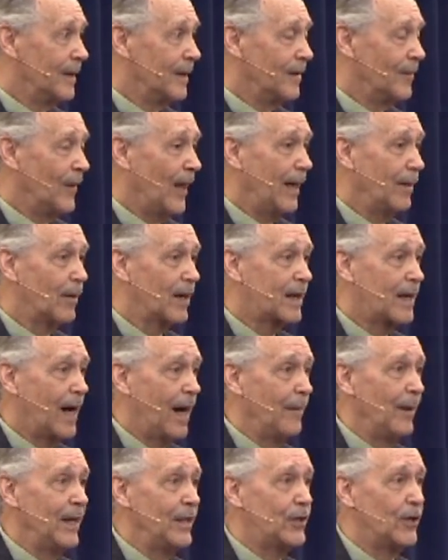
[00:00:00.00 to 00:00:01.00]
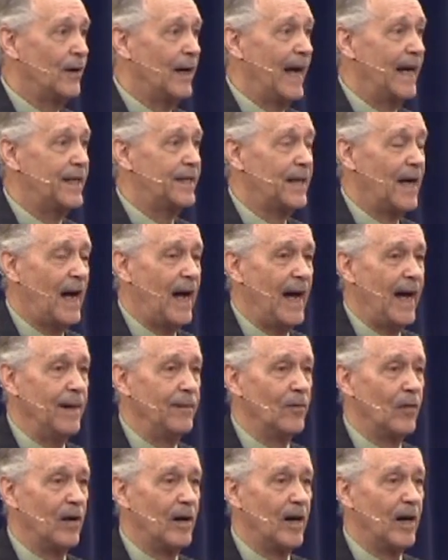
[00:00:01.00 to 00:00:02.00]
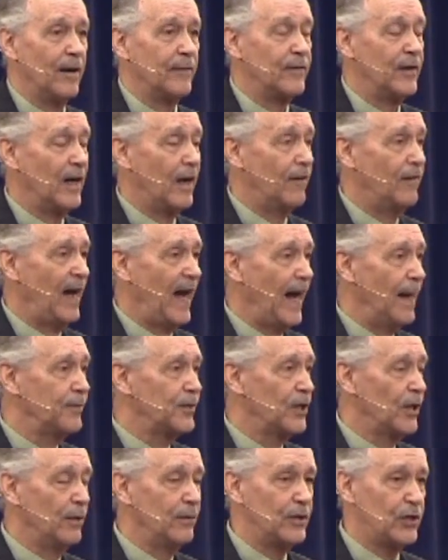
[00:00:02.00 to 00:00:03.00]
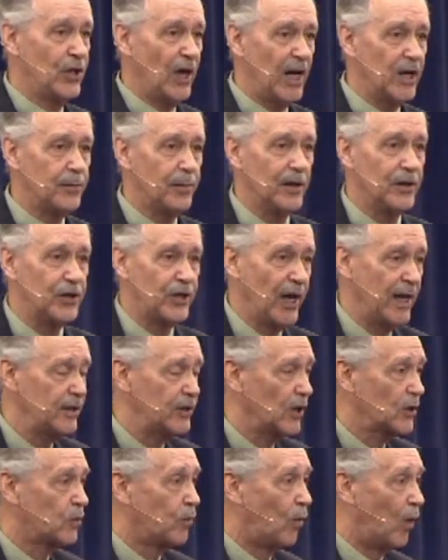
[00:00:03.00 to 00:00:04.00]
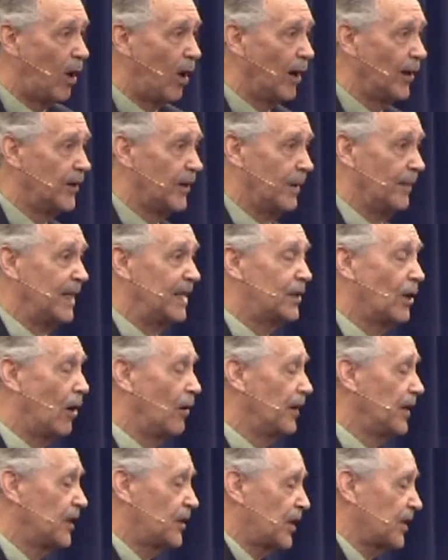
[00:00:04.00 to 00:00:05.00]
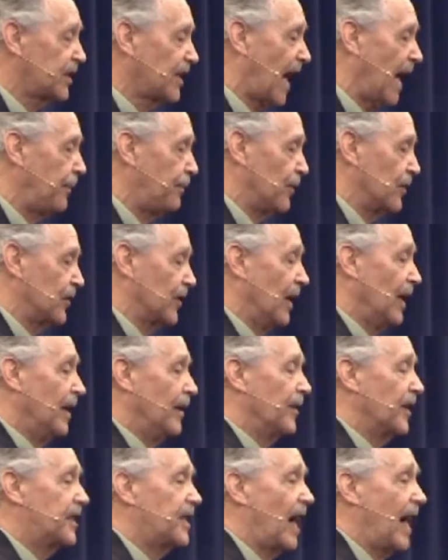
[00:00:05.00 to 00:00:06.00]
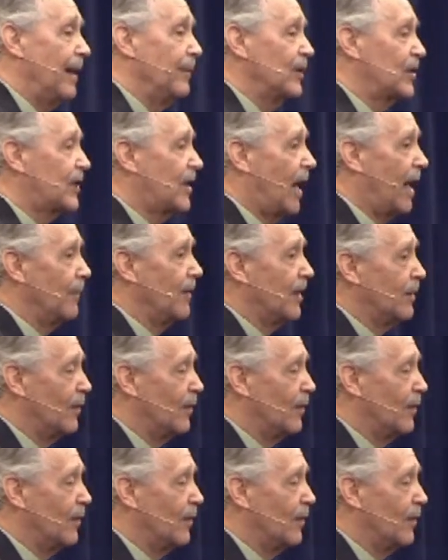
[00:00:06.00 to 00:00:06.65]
They were coming to a time of, of absolute judgment. Jesus warned them. He told his disciples, The time is coming